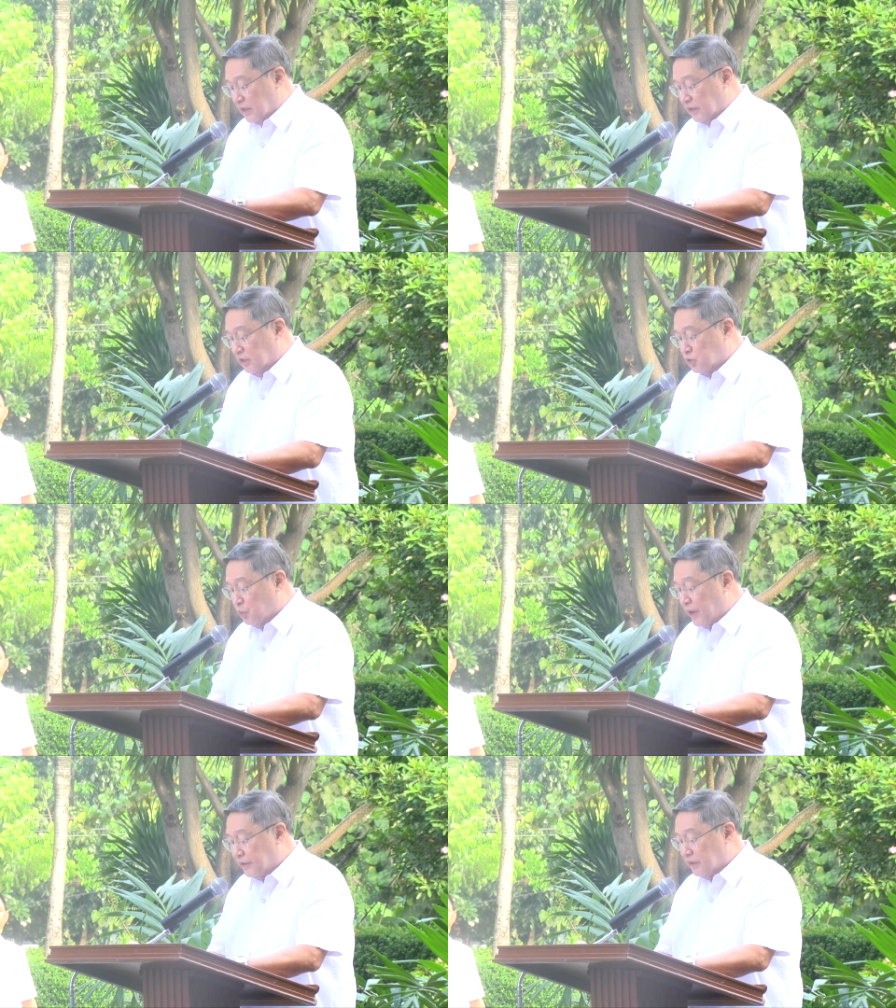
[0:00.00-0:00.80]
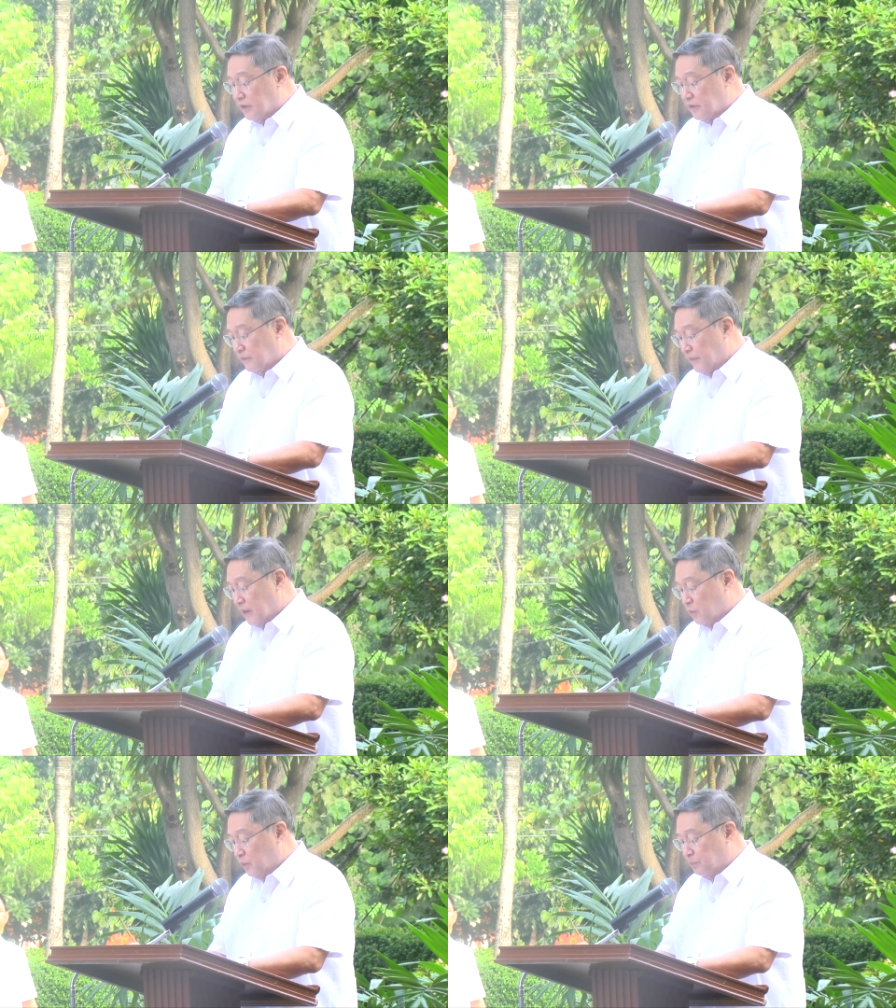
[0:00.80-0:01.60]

It is whether we